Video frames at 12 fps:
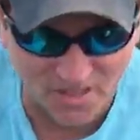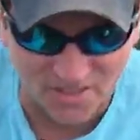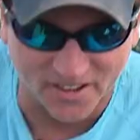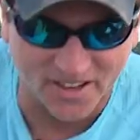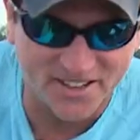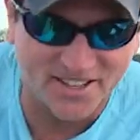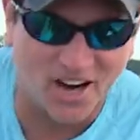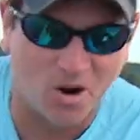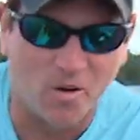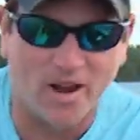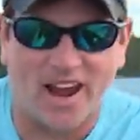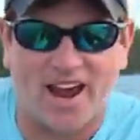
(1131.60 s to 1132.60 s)
the
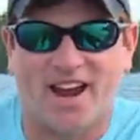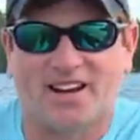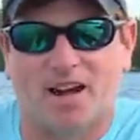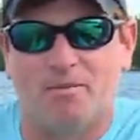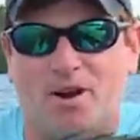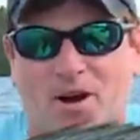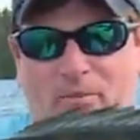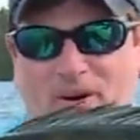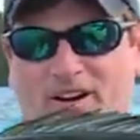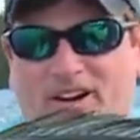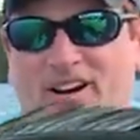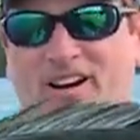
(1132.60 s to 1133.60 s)
intel we had coming up
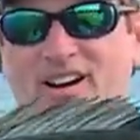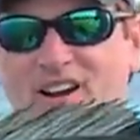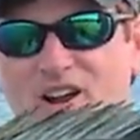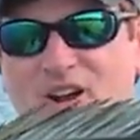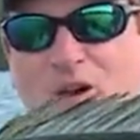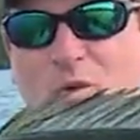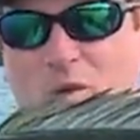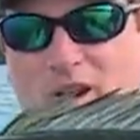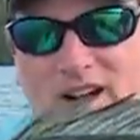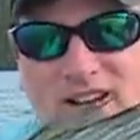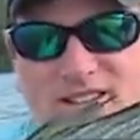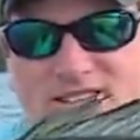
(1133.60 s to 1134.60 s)
here
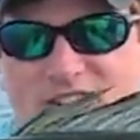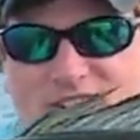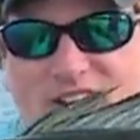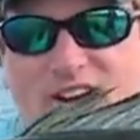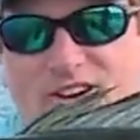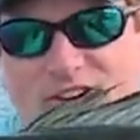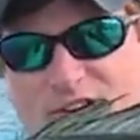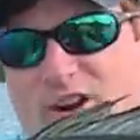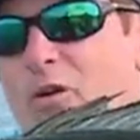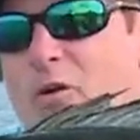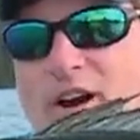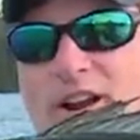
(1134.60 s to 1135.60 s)
was you're going
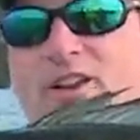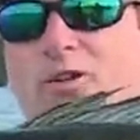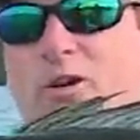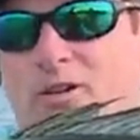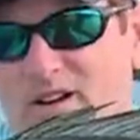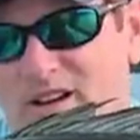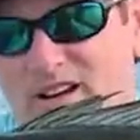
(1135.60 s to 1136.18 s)
to run into a,